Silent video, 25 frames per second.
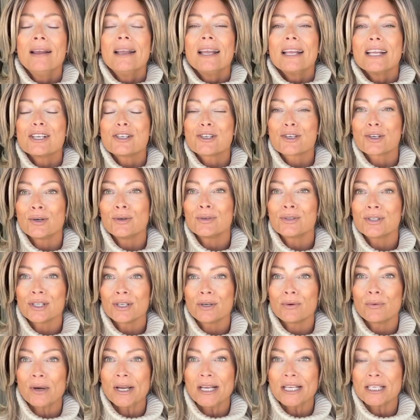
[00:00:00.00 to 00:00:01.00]
It shows that
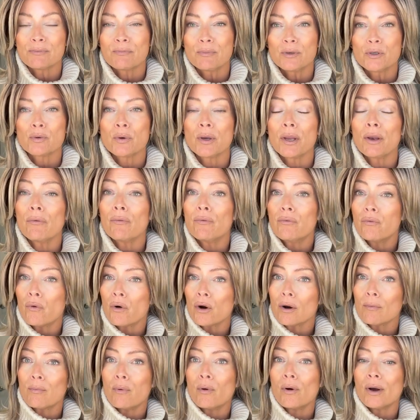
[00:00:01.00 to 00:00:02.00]
it weighs between
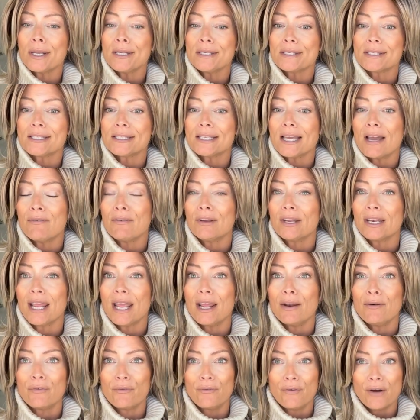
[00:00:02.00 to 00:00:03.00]
four point seven
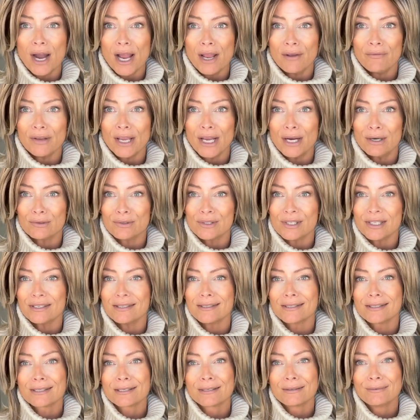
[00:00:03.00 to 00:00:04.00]
and five
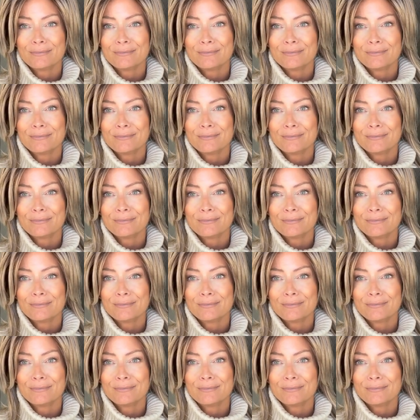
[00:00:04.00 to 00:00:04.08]
ounces.